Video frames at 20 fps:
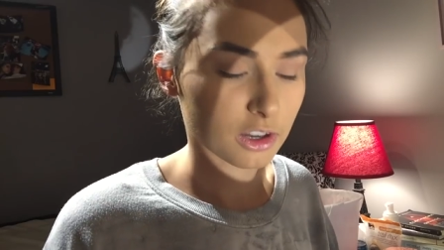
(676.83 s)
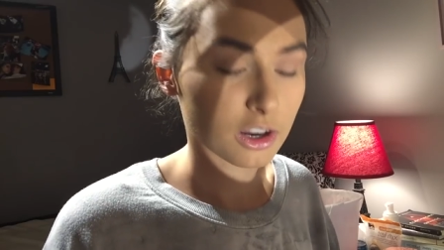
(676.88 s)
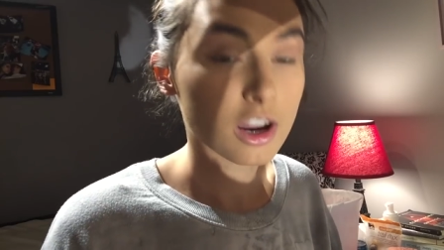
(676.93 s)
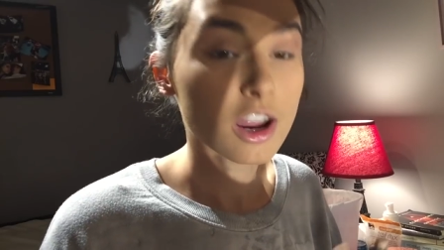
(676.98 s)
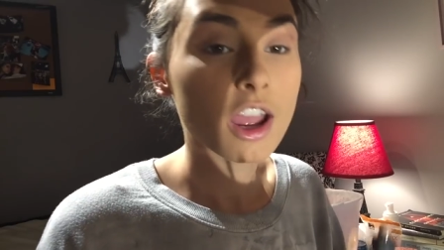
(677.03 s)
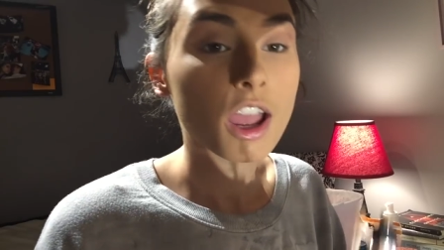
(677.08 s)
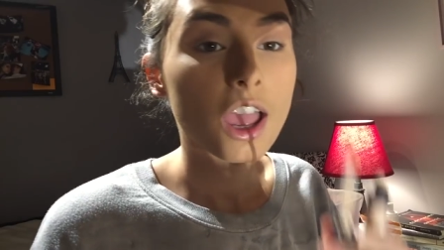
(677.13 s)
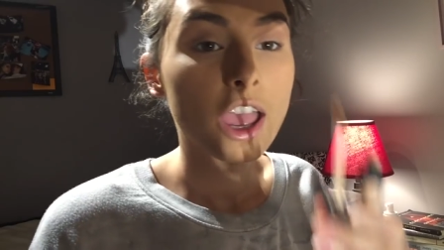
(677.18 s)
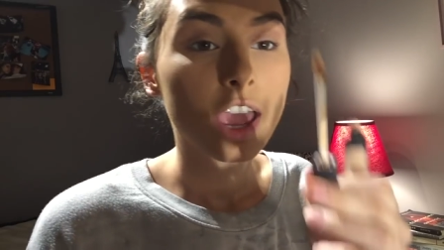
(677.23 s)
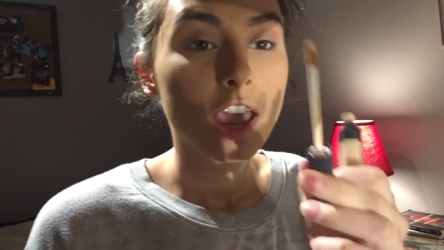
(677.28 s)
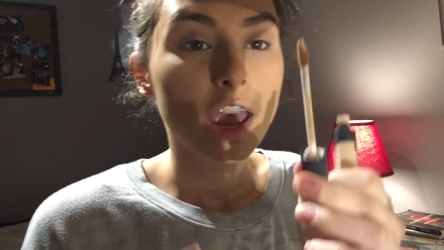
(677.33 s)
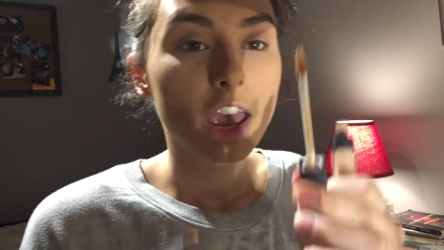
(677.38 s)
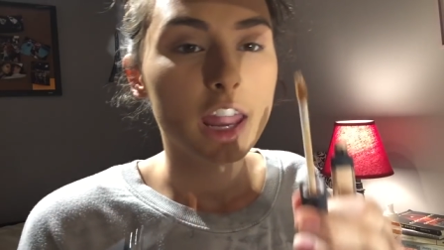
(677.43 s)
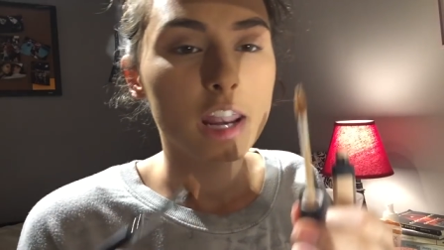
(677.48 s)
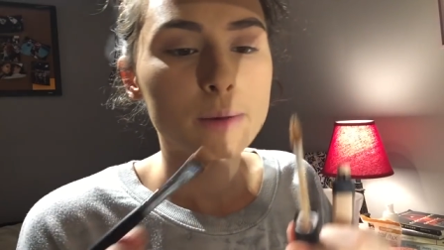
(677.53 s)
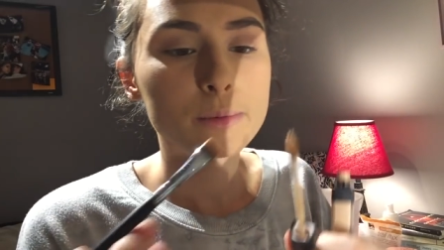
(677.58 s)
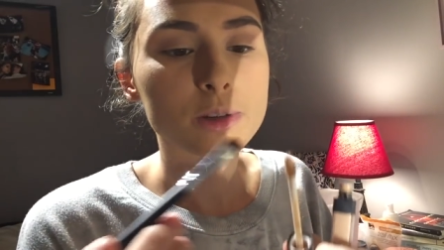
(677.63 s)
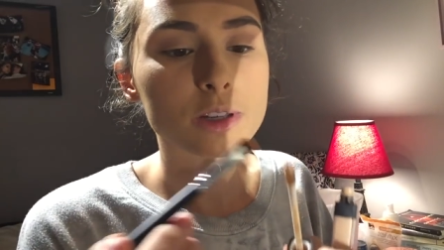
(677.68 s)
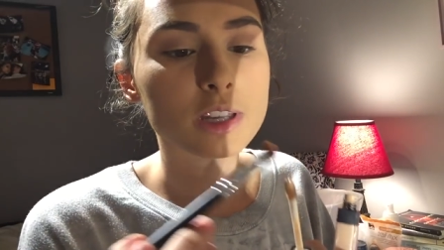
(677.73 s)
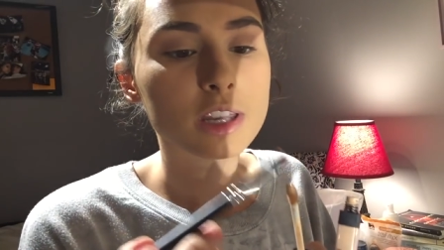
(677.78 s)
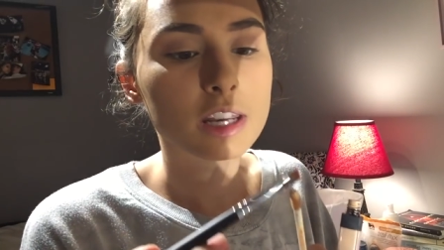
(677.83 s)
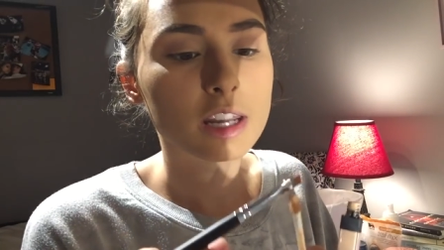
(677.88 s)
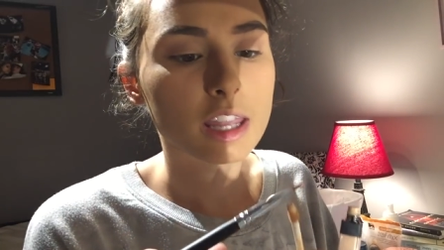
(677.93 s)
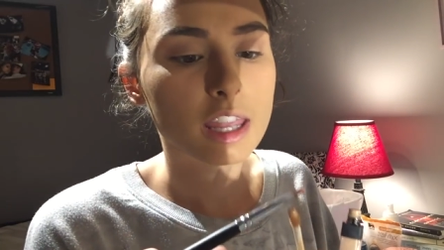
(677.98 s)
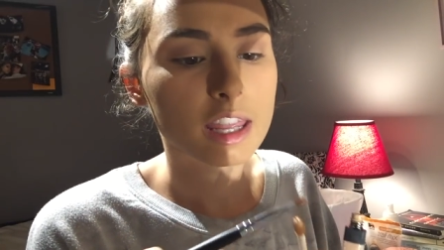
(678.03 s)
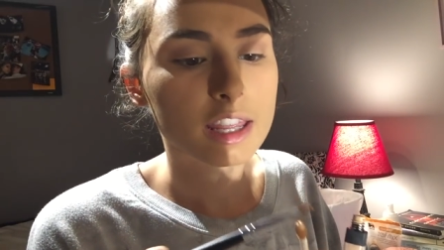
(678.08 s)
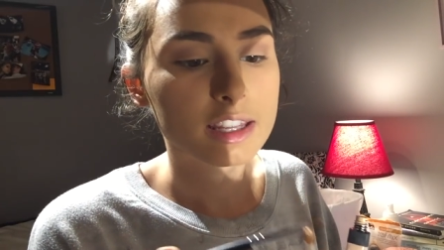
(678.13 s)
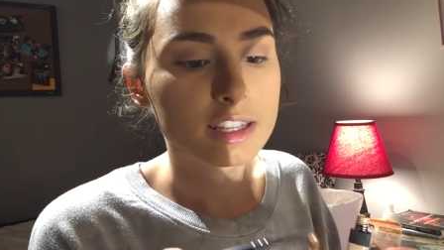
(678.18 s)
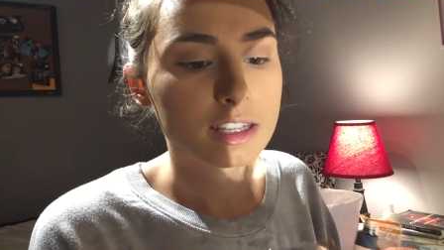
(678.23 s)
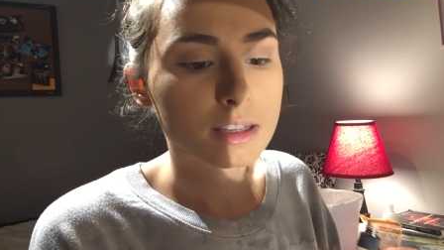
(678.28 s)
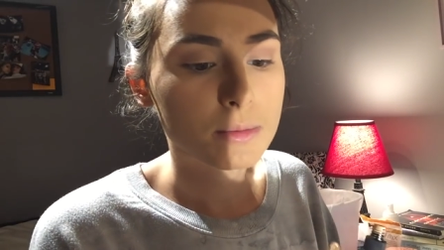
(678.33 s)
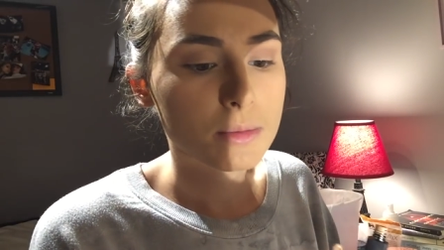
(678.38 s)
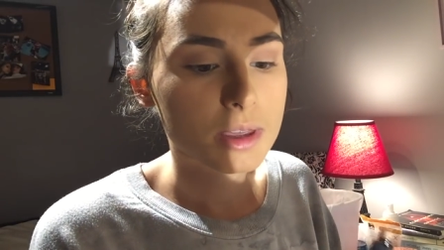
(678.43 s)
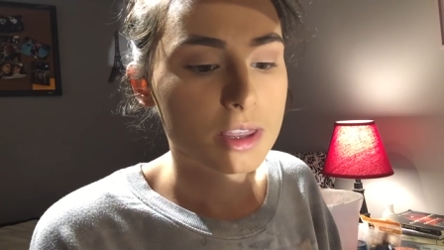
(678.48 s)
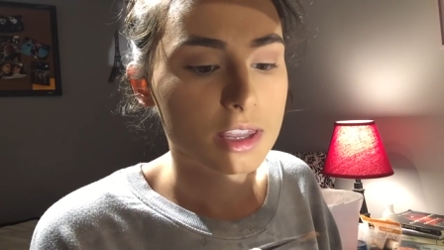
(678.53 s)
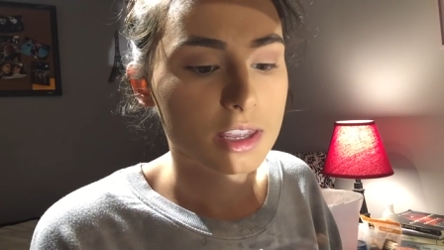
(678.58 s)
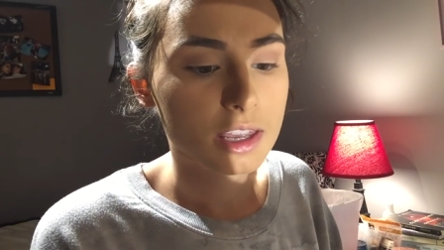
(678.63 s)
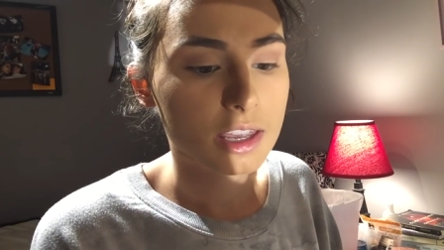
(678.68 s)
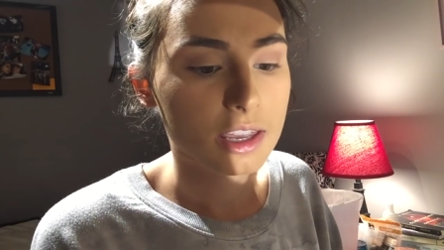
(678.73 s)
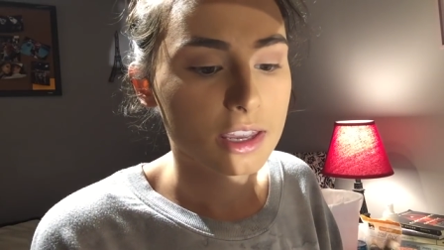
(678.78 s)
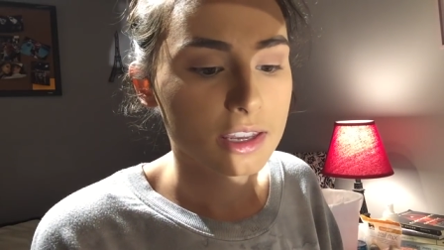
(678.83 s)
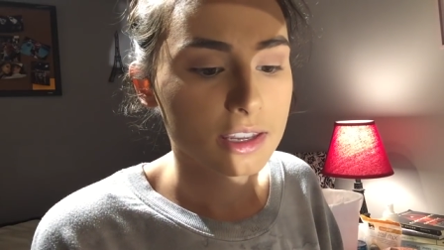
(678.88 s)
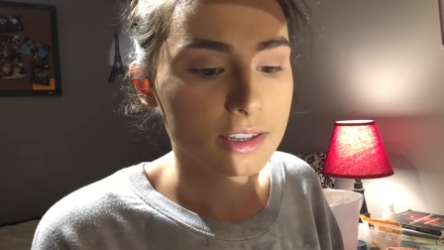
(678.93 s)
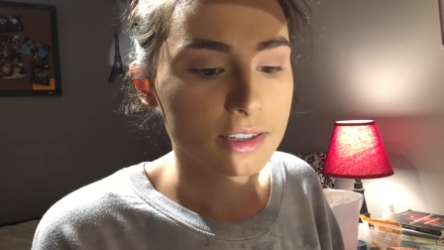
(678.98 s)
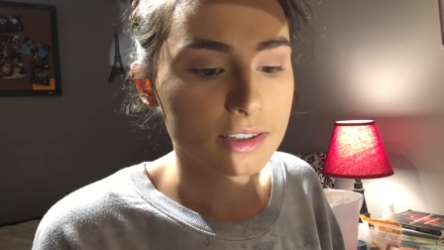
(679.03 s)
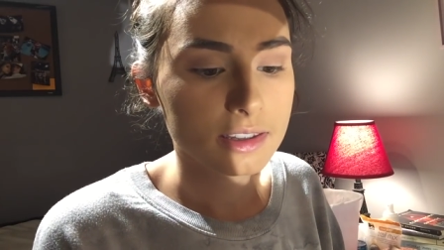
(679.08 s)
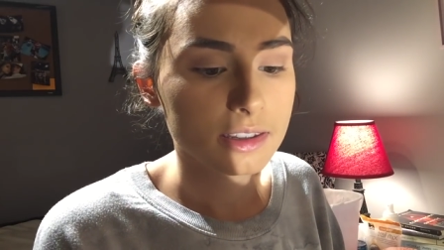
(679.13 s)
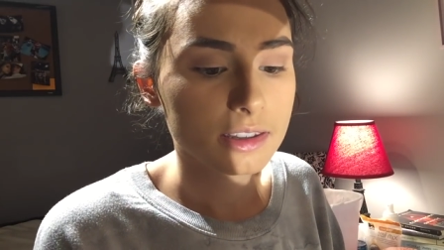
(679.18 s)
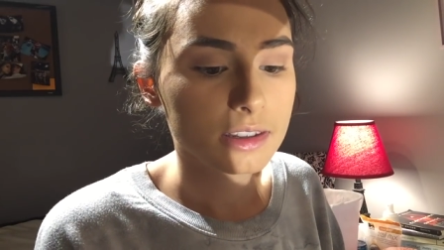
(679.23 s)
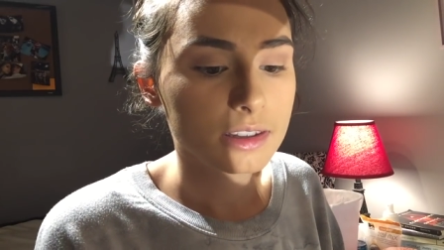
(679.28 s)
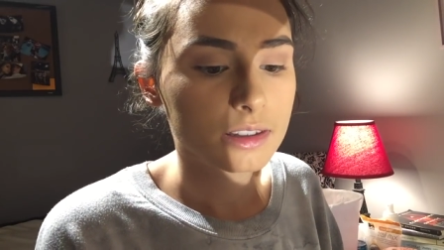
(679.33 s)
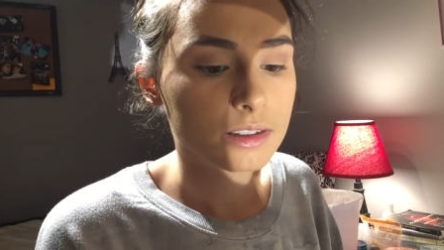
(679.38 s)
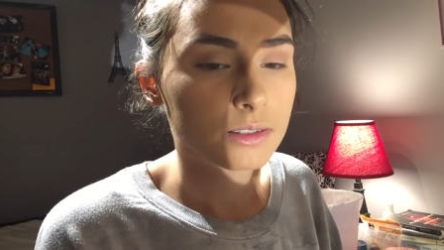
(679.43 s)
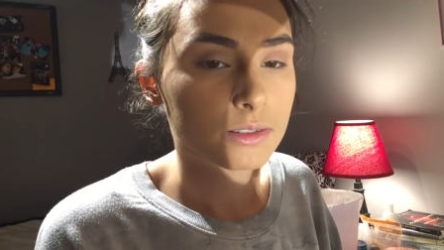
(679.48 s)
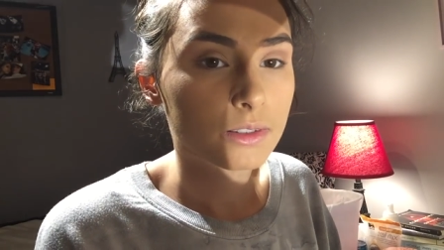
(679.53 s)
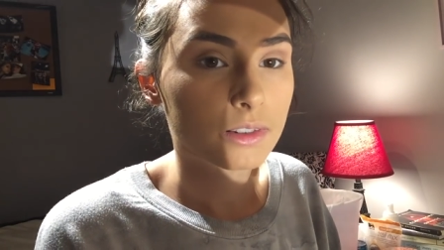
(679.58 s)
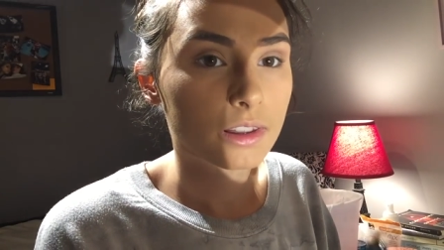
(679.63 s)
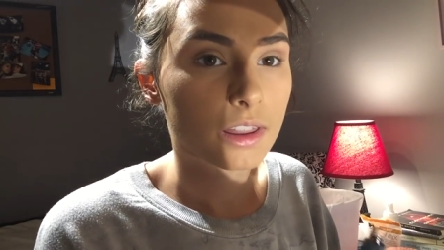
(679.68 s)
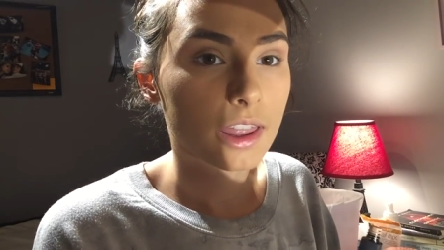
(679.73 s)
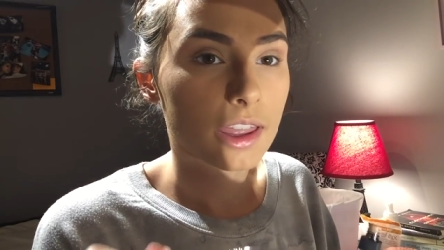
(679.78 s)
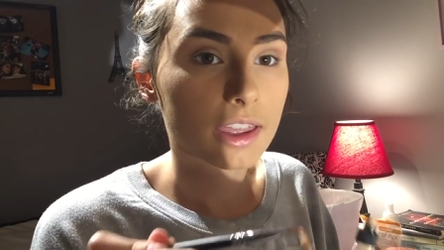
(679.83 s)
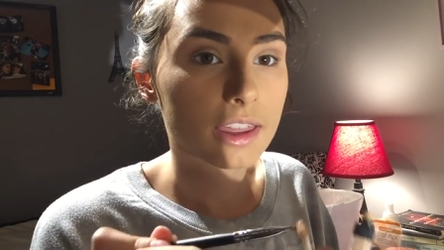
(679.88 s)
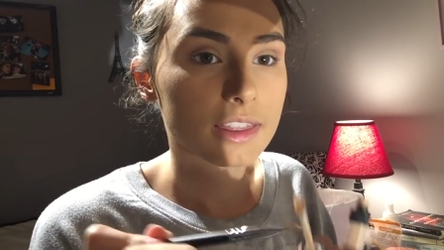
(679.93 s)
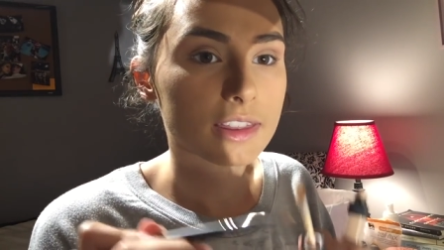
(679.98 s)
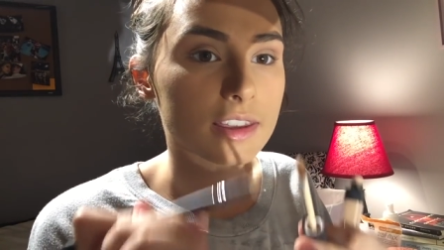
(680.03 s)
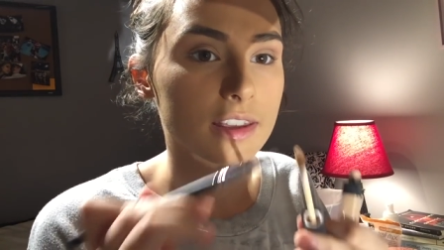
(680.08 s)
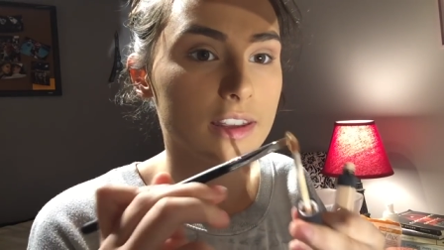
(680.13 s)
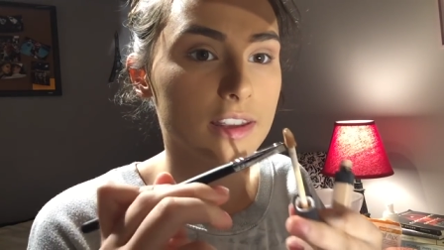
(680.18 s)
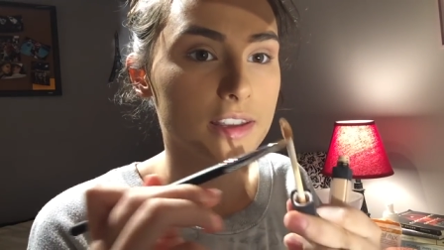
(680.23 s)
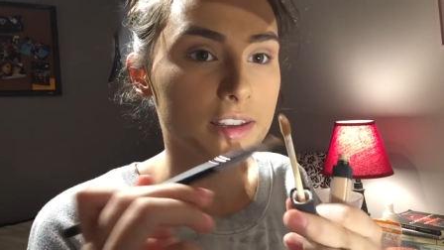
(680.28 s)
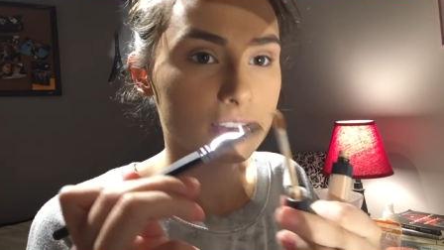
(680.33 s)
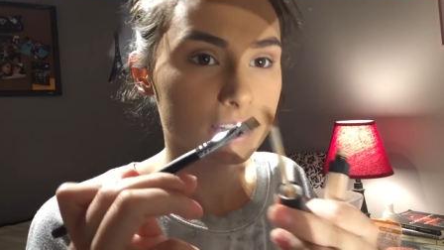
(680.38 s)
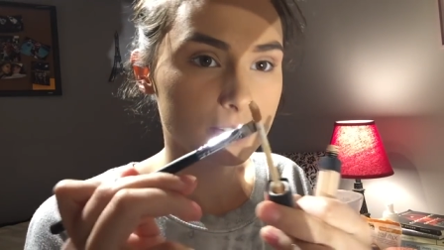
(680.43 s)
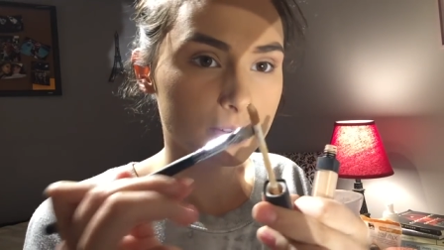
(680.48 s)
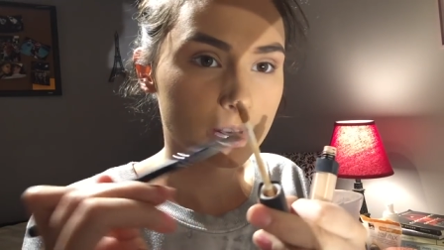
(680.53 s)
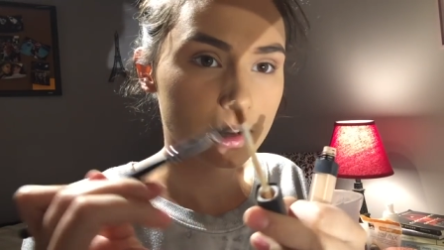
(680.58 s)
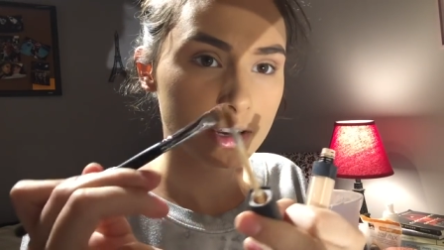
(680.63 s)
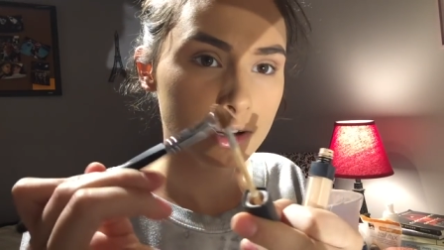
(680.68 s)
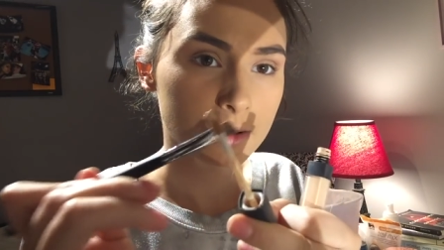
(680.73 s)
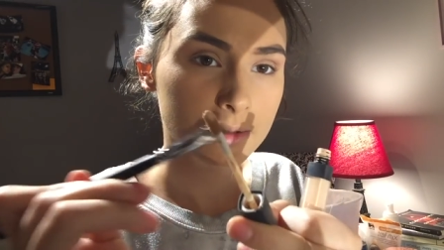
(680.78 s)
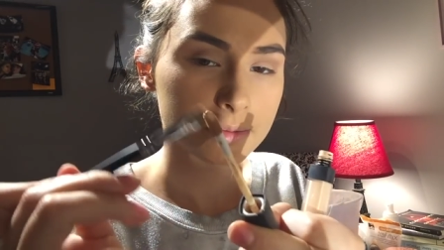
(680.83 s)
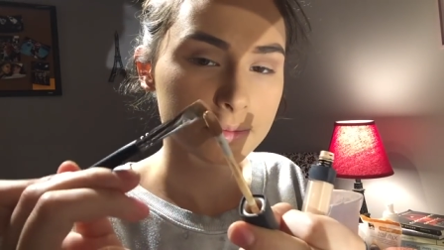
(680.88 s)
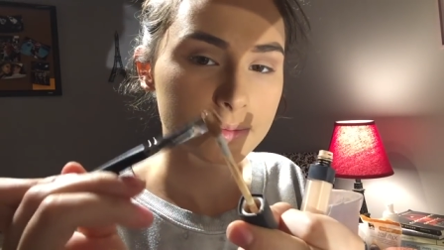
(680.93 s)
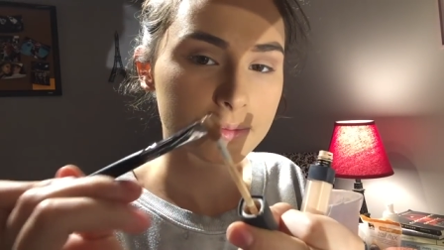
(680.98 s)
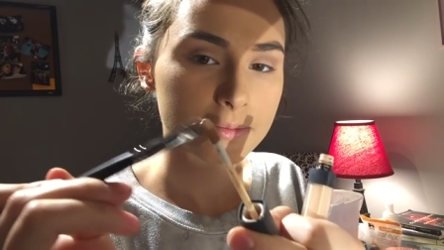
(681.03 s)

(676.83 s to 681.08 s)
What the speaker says: And I'm just going to get some of this, like this right here.